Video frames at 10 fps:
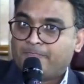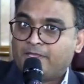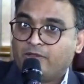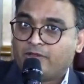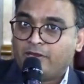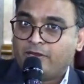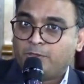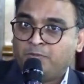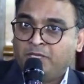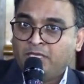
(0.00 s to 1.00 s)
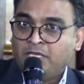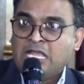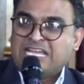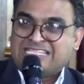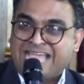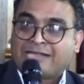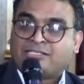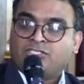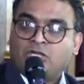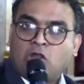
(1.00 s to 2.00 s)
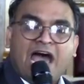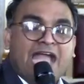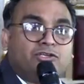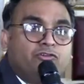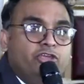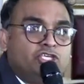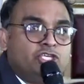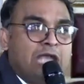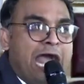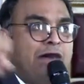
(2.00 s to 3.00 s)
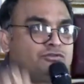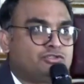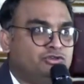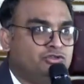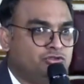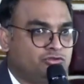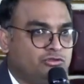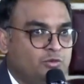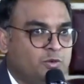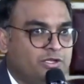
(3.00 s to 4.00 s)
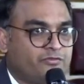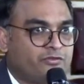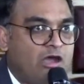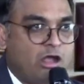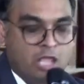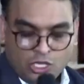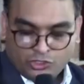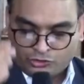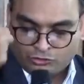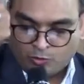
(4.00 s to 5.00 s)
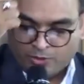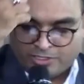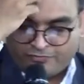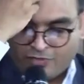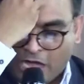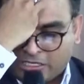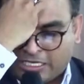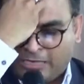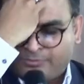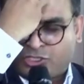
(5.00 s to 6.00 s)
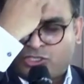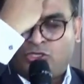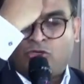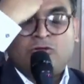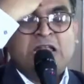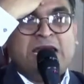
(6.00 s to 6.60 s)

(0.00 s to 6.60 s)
You agree with me? That is the light reaching out to you through the word of God. So the word of God comes to you,